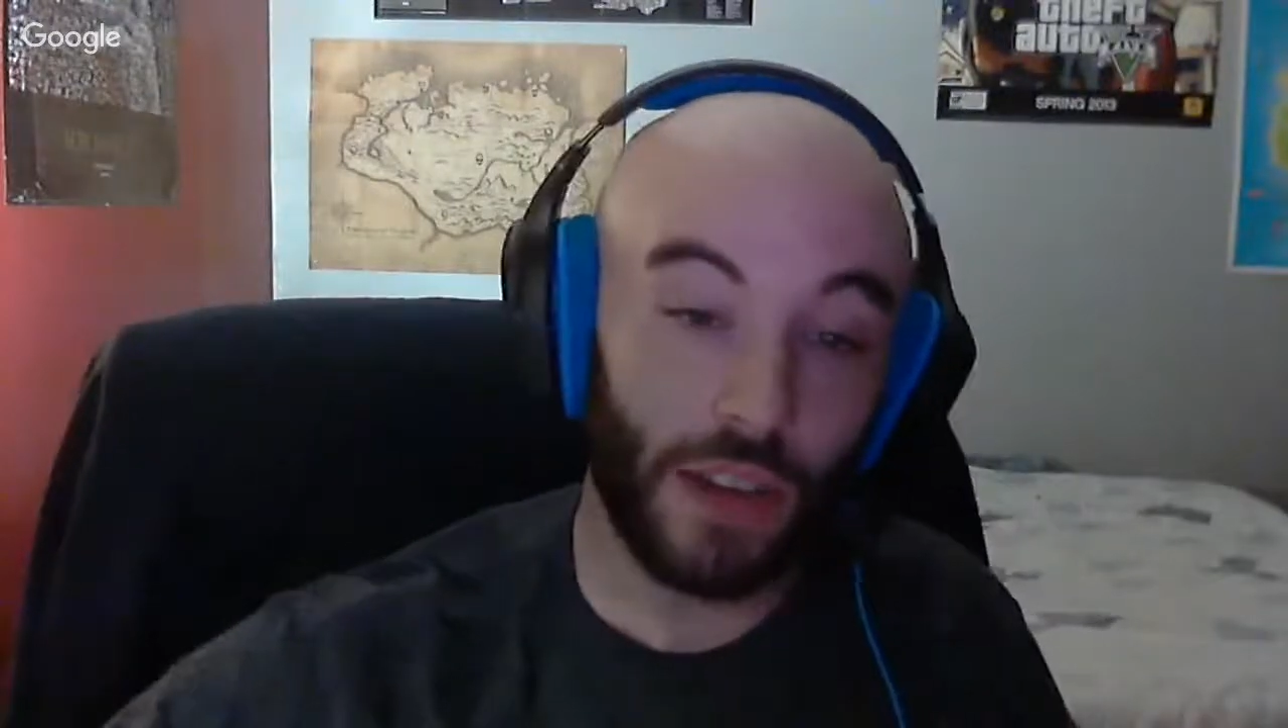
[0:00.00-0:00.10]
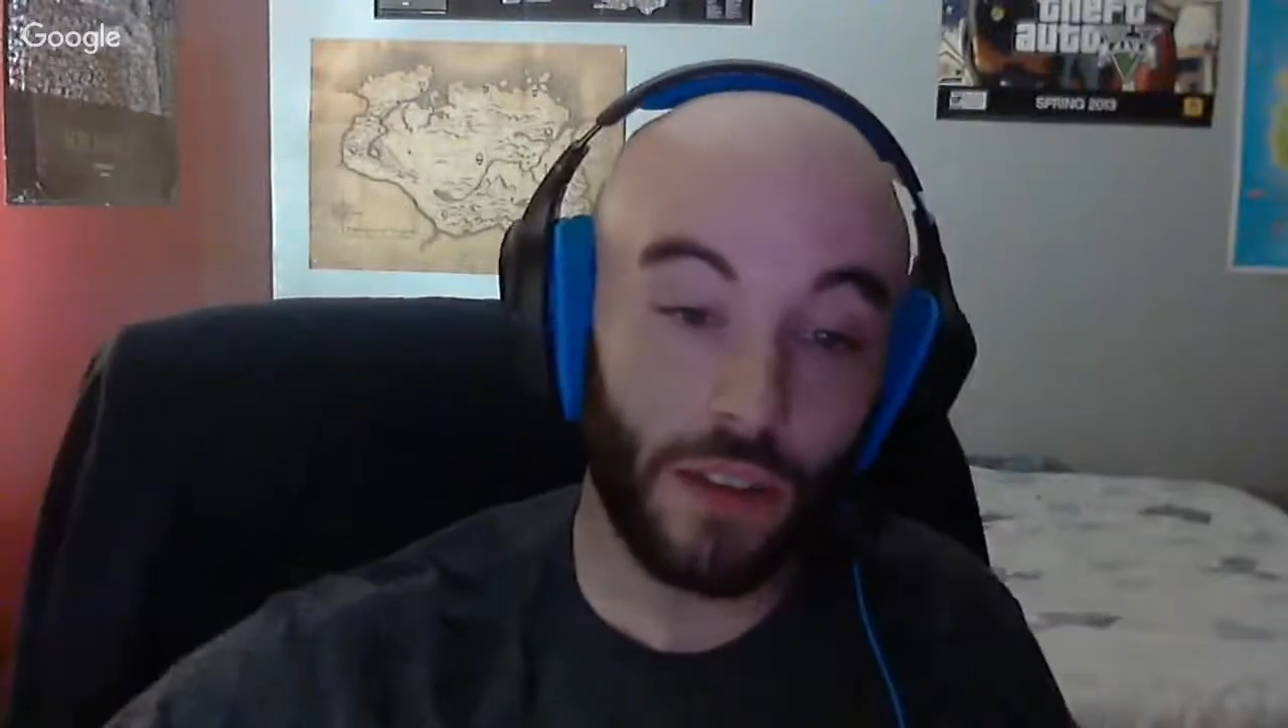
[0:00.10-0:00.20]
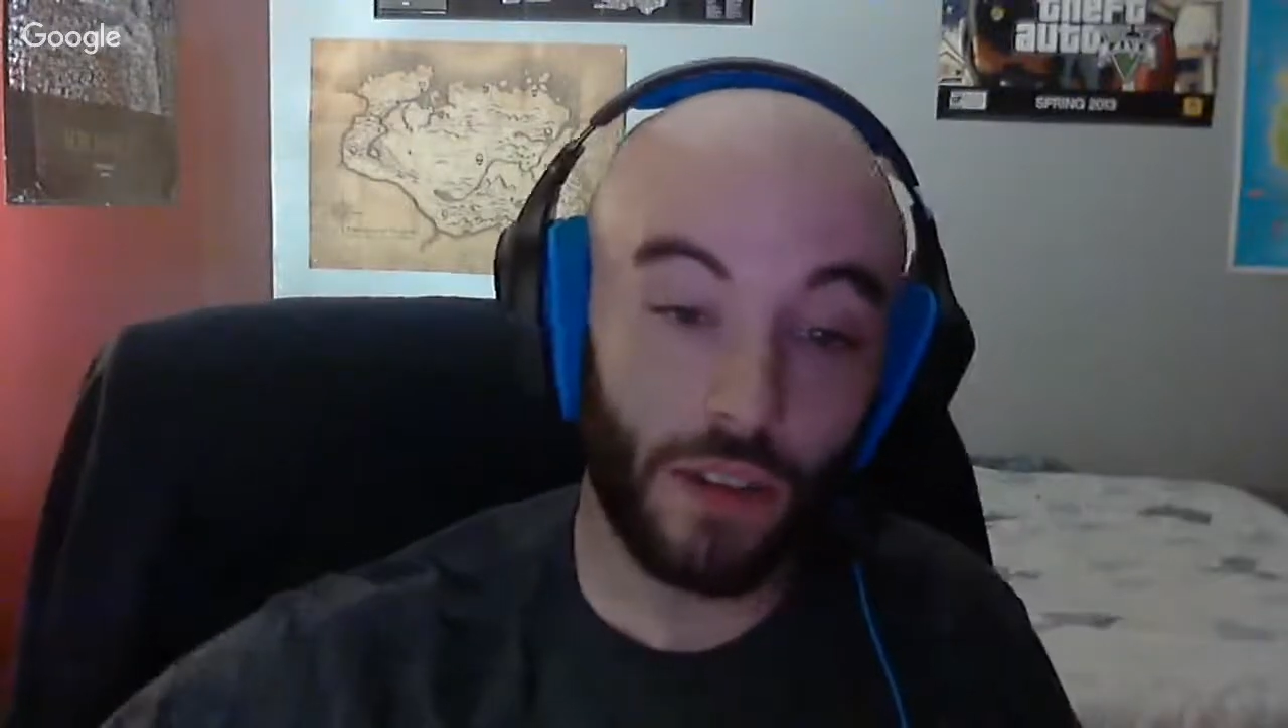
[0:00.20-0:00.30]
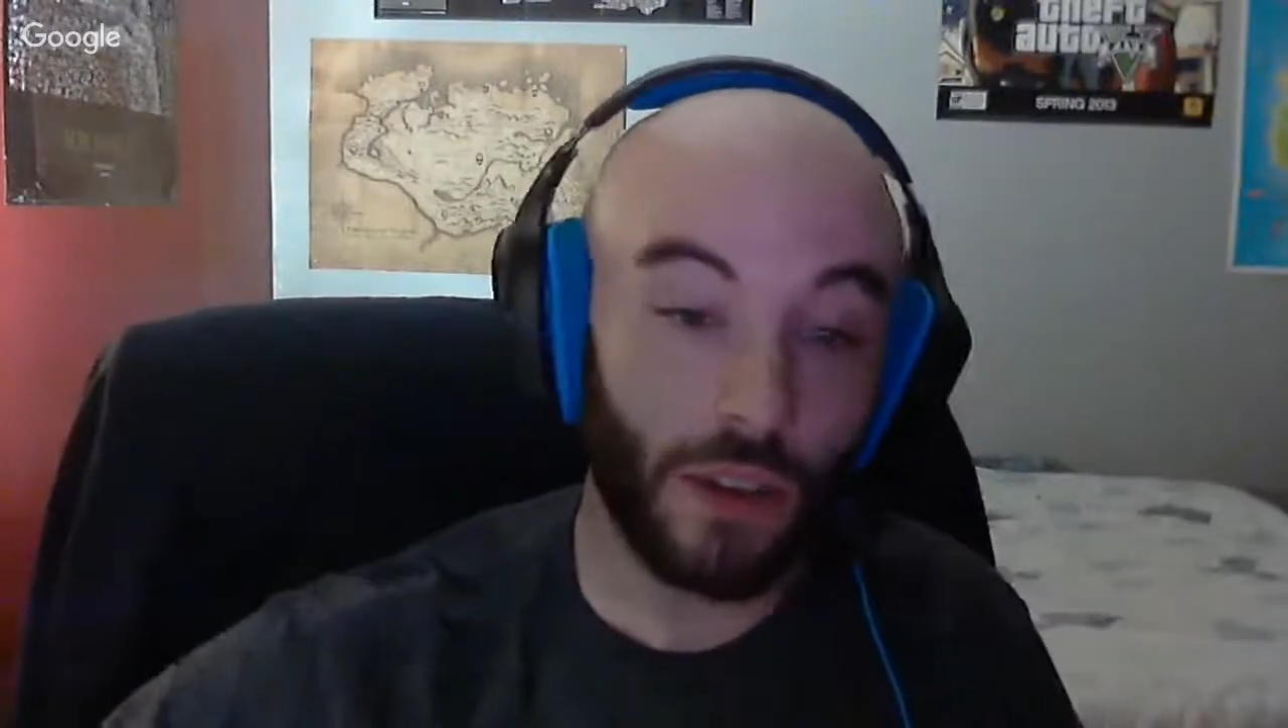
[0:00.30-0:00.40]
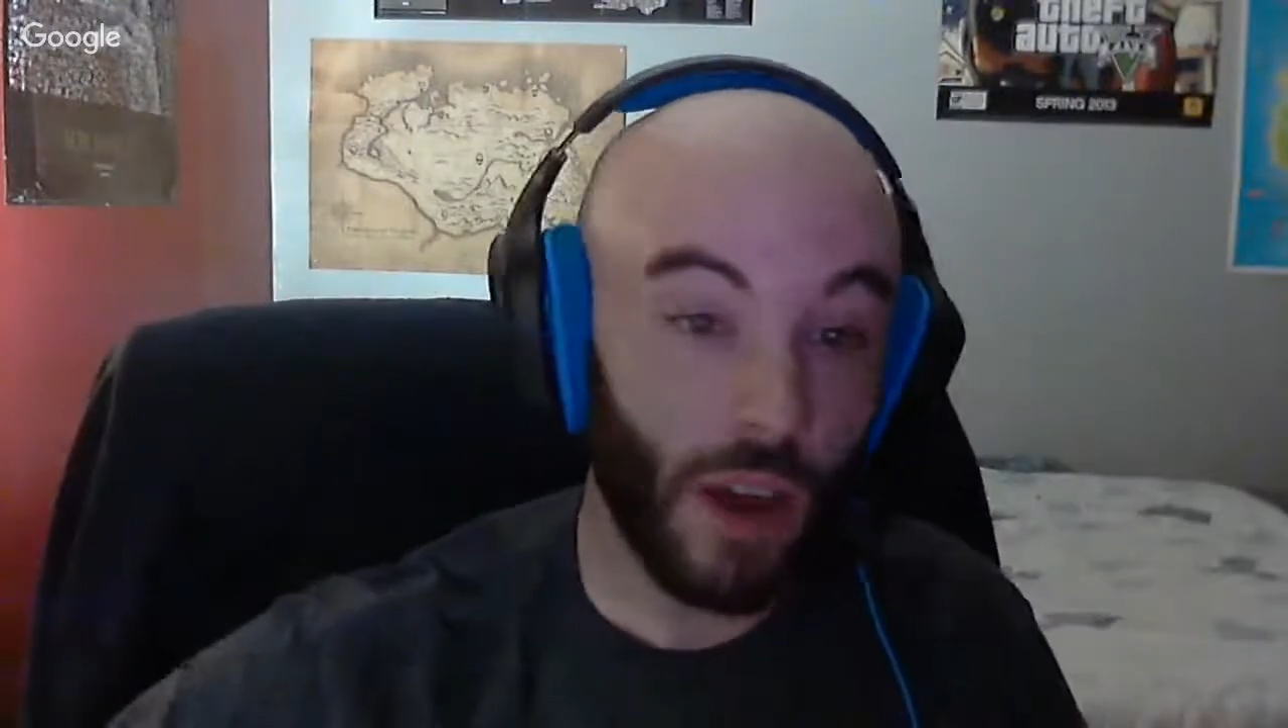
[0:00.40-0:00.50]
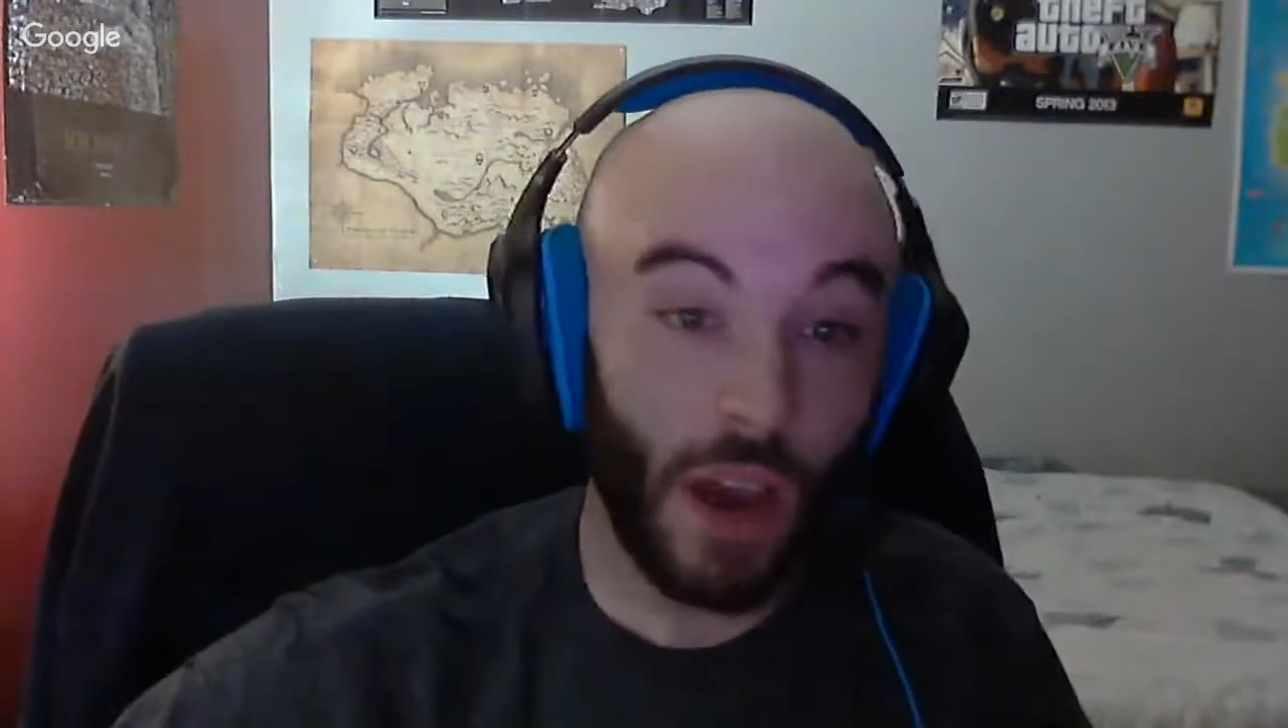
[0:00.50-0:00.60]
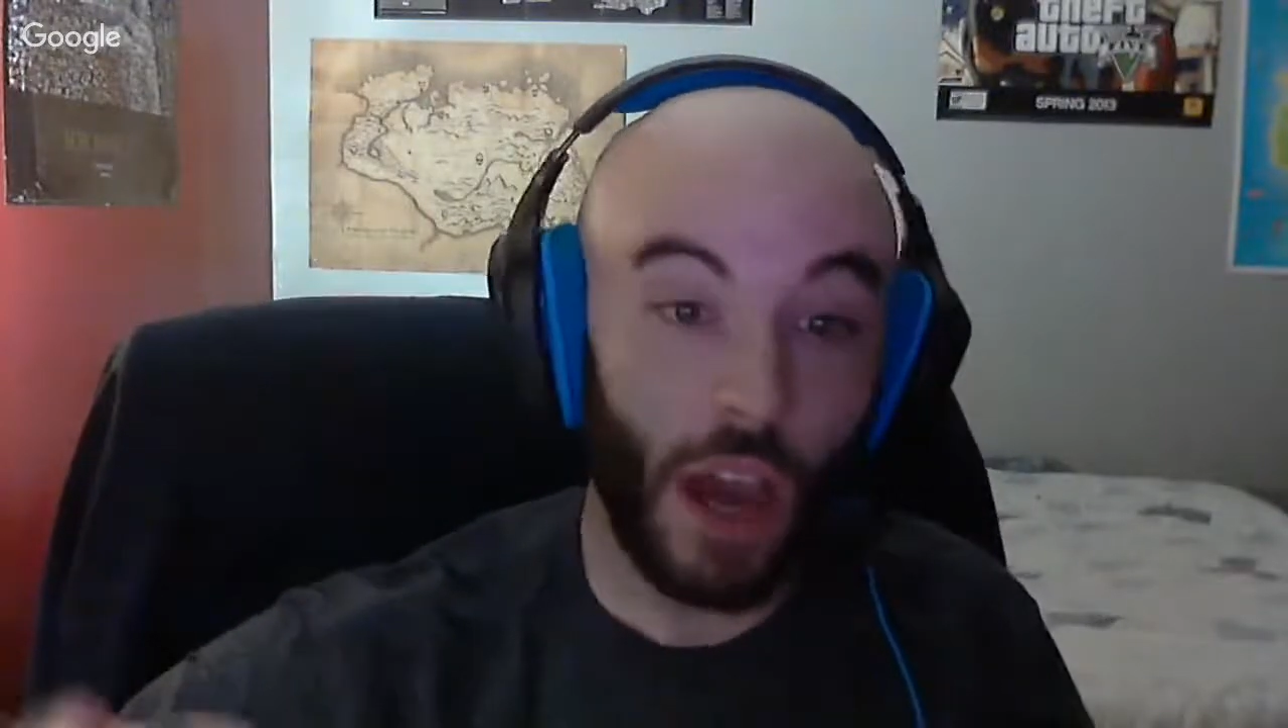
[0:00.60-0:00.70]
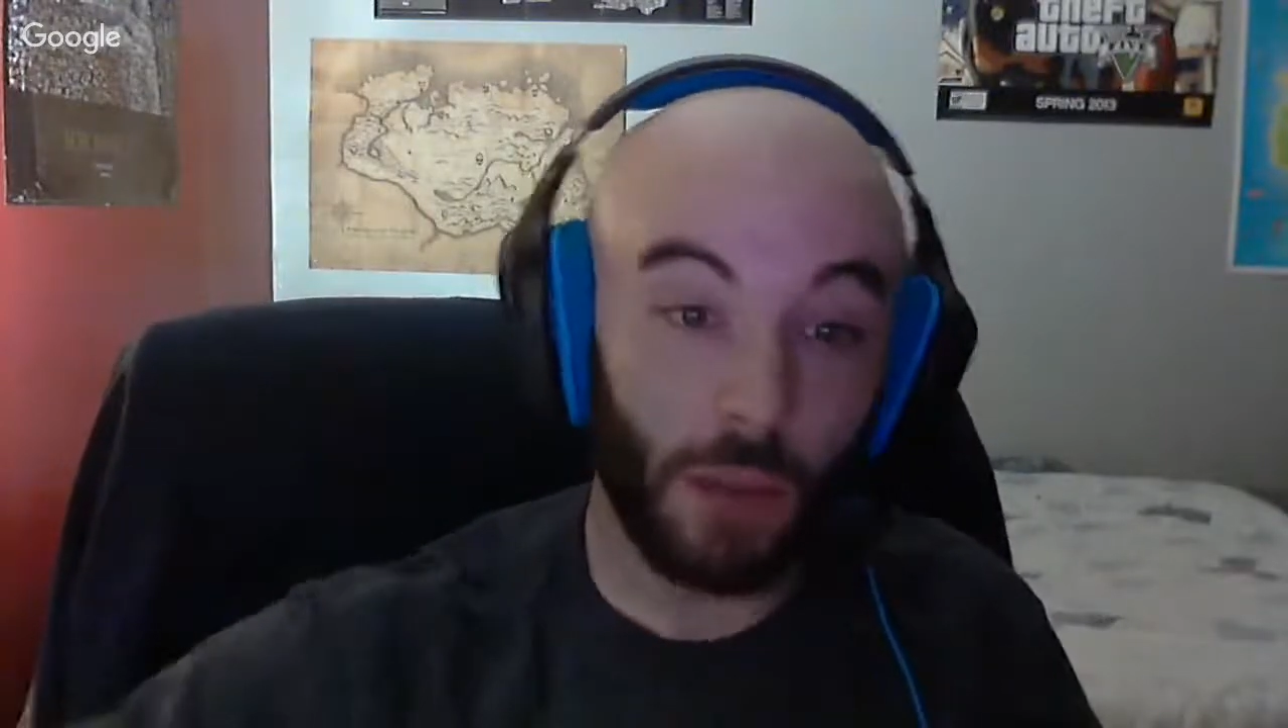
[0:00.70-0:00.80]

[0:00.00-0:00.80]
I'm gonna